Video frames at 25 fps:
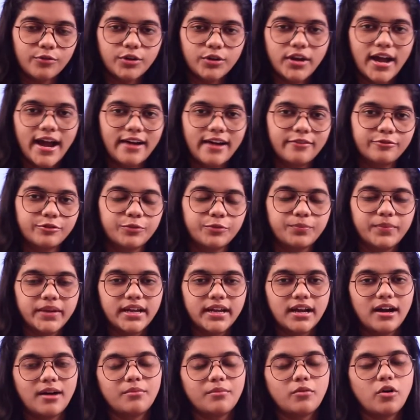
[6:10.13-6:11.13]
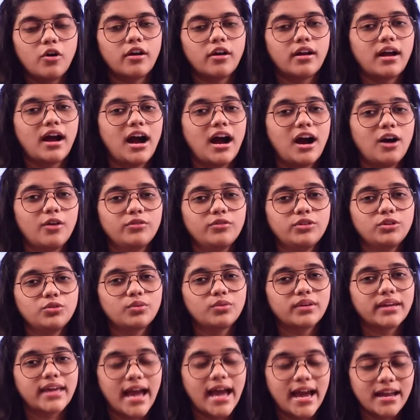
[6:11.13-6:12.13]
you have to become, or how
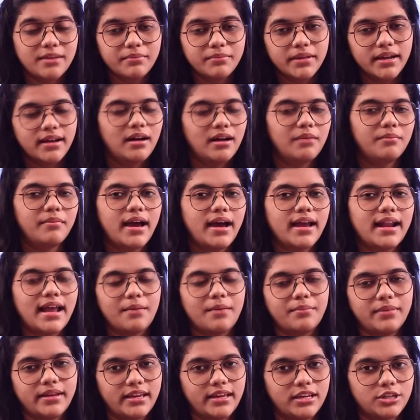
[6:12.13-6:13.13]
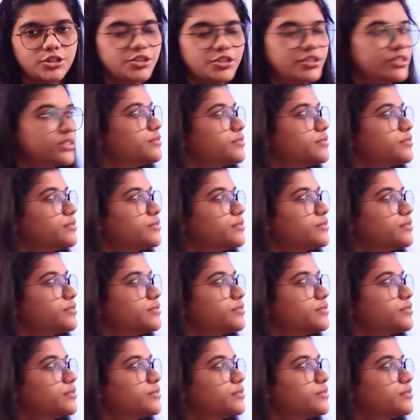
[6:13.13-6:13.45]
you can become, an application